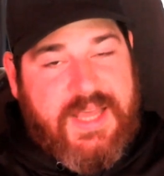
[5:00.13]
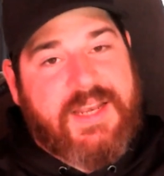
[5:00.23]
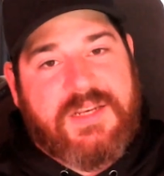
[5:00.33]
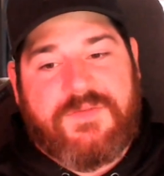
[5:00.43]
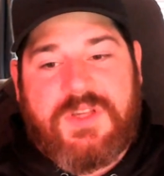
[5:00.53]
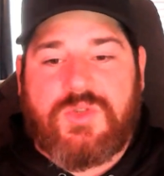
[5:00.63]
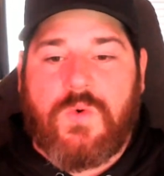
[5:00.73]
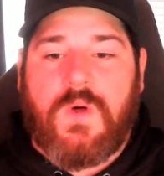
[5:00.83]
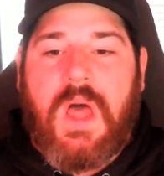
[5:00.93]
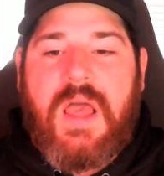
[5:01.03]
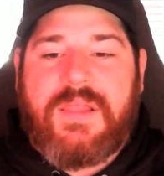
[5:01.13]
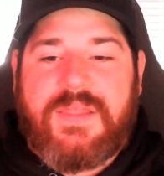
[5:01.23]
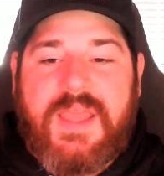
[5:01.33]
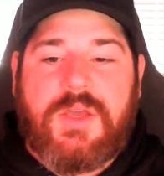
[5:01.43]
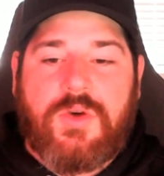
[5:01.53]
individual,
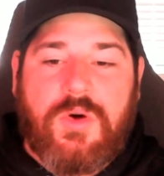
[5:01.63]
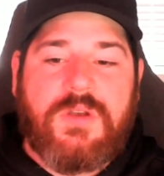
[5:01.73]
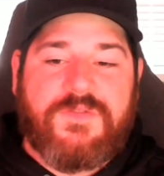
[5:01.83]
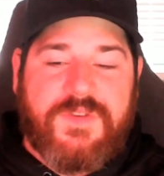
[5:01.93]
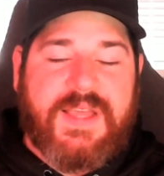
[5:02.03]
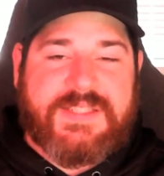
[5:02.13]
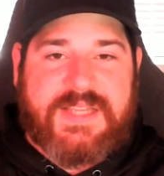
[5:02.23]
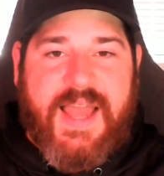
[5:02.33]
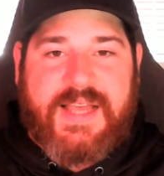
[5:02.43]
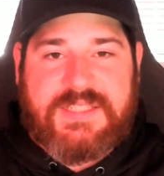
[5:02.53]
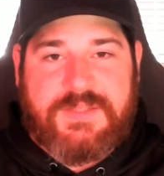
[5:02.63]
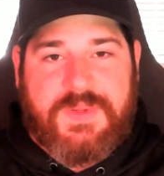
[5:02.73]
they could face taxes